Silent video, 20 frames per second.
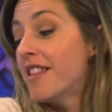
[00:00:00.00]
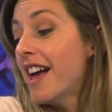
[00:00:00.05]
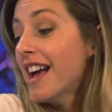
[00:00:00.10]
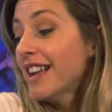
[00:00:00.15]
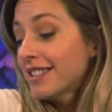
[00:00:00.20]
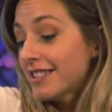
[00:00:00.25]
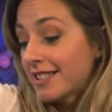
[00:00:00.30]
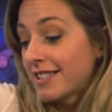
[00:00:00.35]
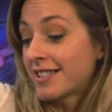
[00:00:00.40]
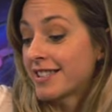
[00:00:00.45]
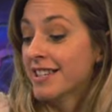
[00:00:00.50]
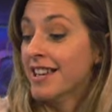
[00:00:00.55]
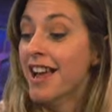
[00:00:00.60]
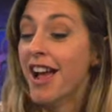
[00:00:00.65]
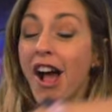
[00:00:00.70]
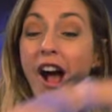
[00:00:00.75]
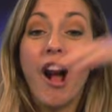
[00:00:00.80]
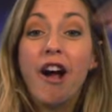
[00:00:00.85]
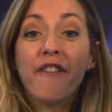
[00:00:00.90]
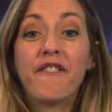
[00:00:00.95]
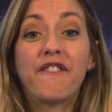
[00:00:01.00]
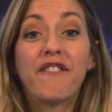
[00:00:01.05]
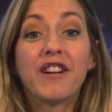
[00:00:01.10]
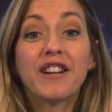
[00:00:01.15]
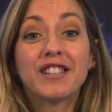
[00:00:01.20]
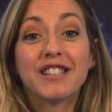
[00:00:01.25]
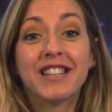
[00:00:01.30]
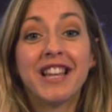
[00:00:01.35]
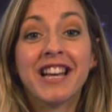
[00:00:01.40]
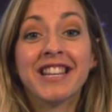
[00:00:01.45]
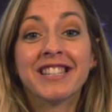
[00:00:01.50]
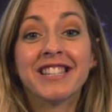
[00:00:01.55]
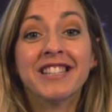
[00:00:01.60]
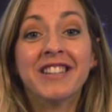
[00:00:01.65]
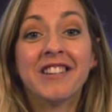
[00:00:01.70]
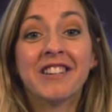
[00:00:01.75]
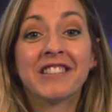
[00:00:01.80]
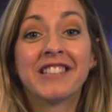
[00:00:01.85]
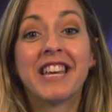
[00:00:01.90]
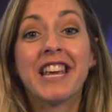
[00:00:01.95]
that's our first lesson
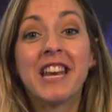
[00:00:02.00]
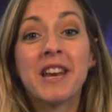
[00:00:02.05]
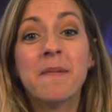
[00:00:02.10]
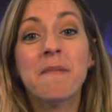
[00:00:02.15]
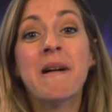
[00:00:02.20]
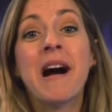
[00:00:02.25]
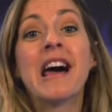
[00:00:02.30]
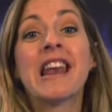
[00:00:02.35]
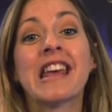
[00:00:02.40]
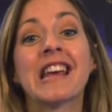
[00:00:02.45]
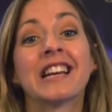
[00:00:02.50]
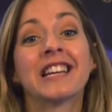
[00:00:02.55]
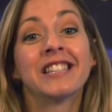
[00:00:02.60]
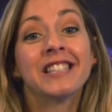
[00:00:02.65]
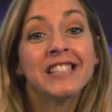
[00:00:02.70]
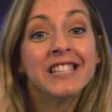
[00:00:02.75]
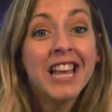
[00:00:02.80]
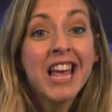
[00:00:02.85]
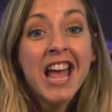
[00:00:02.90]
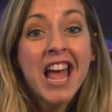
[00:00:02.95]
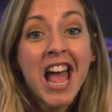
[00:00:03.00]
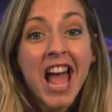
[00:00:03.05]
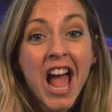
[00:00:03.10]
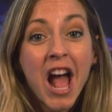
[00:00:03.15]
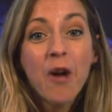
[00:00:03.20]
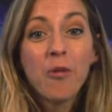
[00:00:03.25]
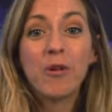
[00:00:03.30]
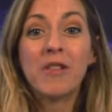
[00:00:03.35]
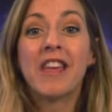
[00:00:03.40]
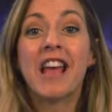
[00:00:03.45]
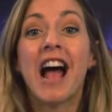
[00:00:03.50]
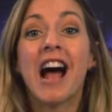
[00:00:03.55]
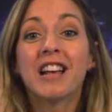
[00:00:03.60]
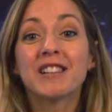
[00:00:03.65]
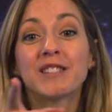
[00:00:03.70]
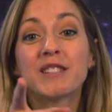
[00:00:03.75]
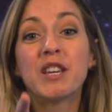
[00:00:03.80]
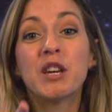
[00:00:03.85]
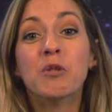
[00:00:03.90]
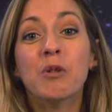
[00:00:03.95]
on kinematics. When they
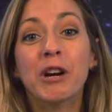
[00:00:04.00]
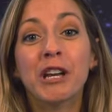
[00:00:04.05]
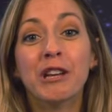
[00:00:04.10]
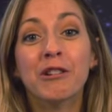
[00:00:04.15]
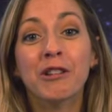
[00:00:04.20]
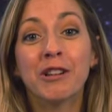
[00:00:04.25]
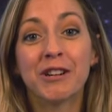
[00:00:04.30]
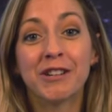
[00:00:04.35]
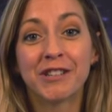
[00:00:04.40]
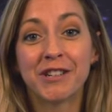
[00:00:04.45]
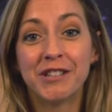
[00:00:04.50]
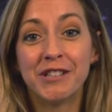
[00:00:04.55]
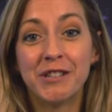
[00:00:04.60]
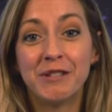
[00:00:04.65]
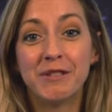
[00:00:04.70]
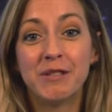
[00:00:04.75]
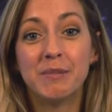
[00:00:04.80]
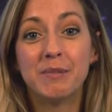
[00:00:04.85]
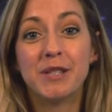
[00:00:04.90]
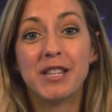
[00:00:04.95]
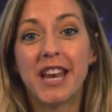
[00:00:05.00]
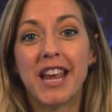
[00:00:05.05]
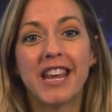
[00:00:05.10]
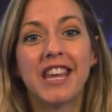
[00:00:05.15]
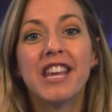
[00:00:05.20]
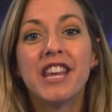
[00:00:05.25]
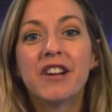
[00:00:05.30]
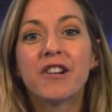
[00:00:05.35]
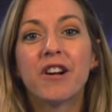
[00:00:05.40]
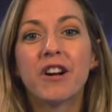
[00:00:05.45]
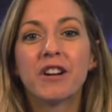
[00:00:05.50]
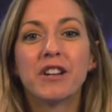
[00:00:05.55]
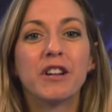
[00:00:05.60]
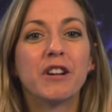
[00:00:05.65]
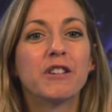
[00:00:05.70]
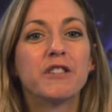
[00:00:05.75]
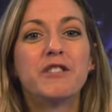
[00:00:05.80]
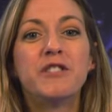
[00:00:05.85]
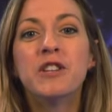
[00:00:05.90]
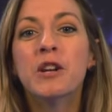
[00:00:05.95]
ask you what you learned on YouTube today, here are
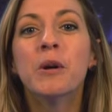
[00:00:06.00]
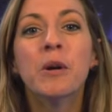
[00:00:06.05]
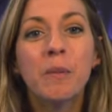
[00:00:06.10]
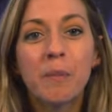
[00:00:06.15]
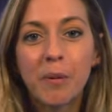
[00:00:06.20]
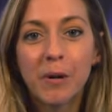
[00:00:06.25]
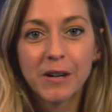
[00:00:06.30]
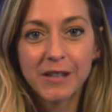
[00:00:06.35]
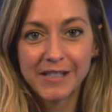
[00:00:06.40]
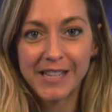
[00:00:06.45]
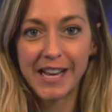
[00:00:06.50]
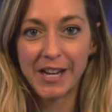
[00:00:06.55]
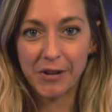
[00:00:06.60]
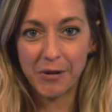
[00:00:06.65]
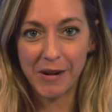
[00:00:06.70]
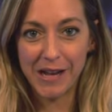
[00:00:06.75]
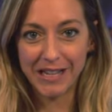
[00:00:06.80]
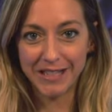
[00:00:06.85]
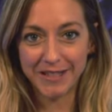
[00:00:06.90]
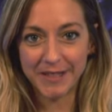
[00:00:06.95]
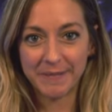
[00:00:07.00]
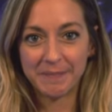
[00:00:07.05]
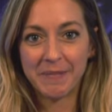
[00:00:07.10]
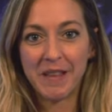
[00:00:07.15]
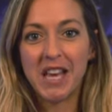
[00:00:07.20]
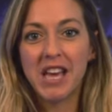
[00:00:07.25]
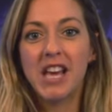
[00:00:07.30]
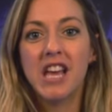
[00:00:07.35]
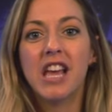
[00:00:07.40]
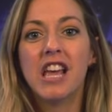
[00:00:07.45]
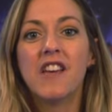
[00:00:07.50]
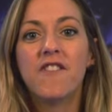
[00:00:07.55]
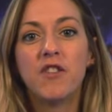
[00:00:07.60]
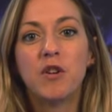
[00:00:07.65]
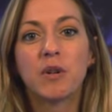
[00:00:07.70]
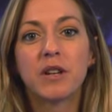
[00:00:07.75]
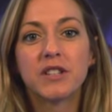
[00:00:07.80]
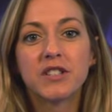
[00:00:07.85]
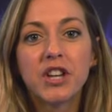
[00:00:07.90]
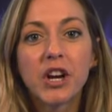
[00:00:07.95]
your two important takeaways. If
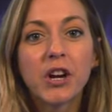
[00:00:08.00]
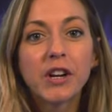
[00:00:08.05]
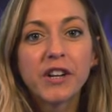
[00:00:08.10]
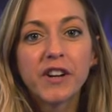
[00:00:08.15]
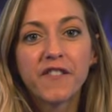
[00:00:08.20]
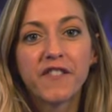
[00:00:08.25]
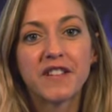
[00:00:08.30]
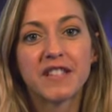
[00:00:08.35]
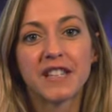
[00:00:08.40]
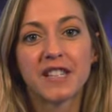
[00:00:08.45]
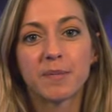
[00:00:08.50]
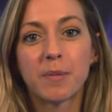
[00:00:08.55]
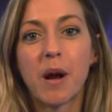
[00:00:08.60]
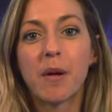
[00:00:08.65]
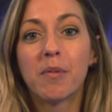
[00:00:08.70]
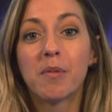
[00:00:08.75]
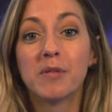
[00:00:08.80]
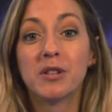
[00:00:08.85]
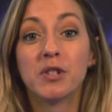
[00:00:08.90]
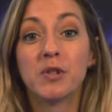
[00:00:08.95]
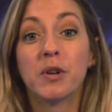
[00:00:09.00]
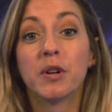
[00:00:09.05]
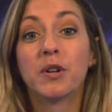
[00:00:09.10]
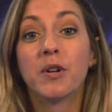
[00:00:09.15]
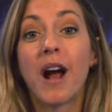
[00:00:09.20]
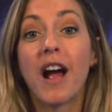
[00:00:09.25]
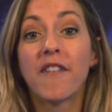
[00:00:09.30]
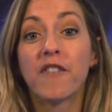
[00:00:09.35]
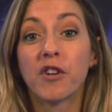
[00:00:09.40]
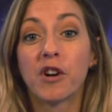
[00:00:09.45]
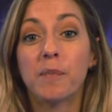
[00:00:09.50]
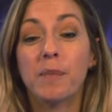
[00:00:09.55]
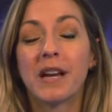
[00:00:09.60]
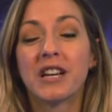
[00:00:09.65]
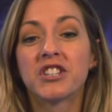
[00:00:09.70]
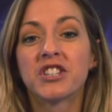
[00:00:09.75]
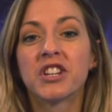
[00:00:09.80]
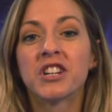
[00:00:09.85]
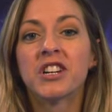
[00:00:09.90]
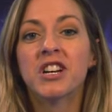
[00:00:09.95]
you can turn your physics problem into a graph or a
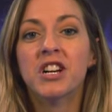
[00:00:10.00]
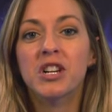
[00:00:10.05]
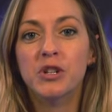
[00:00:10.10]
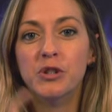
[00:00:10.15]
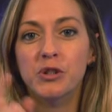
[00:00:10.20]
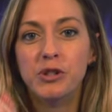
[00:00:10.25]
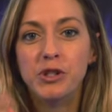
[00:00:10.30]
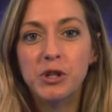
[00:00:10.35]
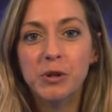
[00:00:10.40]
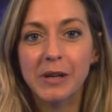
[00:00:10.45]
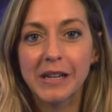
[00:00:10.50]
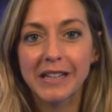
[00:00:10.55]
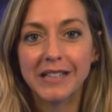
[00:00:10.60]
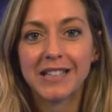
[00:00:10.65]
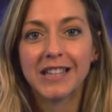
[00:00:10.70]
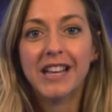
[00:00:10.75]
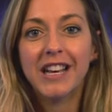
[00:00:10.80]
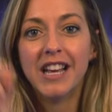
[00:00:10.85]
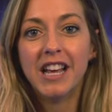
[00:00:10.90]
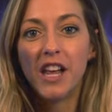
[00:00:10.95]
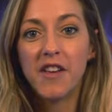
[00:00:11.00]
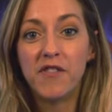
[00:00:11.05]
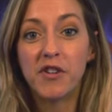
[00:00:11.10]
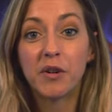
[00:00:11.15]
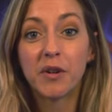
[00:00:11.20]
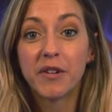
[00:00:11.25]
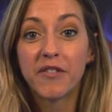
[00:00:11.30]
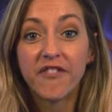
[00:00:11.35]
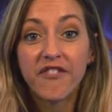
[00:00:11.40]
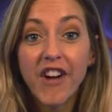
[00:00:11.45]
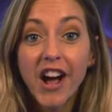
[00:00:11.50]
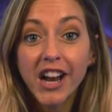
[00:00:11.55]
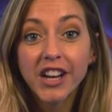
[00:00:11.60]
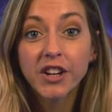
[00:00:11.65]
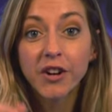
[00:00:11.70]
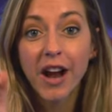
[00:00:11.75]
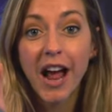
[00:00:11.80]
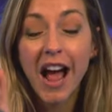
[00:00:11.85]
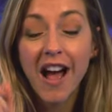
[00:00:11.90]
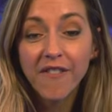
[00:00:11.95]
picture, do it. If you can find
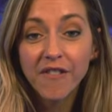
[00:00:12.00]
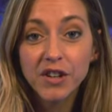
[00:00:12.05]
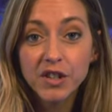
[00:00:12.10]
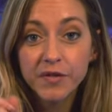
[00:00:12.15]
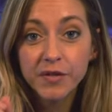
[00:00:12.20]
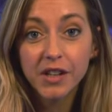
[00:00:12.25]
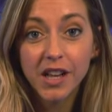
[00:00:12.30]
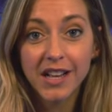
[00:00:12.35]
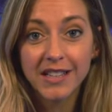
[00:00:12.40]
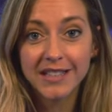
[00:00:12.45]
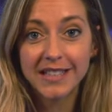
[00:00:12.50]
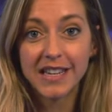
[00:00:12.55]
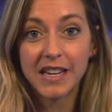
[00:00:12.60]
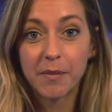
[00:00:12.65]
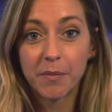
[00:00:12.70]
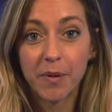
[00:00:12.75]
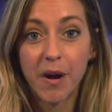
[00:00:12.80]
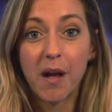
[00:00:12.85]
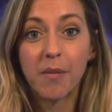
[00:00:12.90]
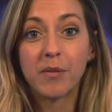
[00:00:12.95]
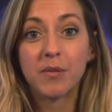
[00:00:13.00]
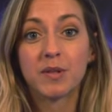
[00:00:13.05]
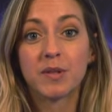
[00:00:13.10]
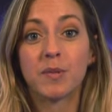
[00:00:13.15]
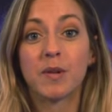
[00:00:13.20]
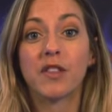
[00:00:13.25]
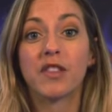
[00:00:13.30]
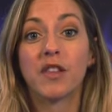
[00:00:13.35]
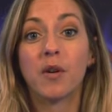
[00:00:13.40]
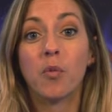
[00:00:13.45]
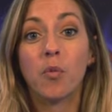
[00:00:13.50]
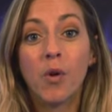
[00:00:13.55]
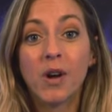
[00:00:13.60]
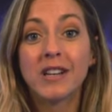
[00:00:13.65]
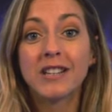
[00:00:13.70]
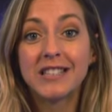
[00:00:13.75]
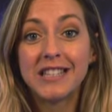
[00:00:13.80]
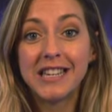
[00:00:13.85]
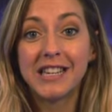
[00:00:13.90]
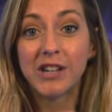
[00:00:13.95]
your average velocity in problems with
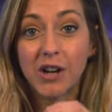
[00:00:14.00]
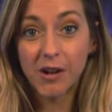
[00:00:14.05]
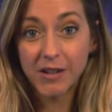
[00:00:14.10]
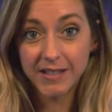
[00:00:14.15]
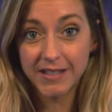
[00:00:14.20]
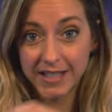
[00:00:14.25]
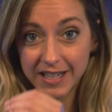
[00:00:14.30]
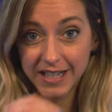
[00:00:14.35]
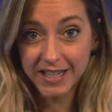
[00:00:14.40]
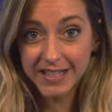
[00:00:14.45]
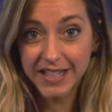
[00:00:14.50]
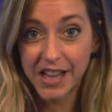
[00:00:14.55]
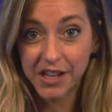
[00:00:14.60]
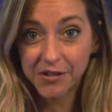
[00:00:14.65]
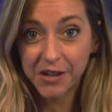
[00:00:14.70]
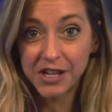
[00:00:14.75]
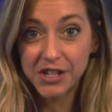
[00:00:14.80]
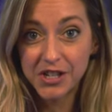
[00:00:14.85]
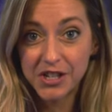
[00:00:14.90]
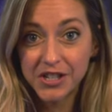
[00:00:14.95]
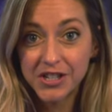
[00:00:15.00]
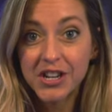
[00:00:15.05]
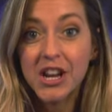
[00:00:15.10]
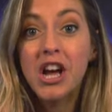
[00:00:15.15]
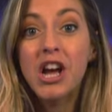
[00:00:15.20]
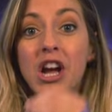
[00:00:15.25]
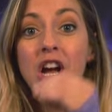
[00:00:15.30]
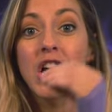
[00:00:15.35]
1D constant acceleration,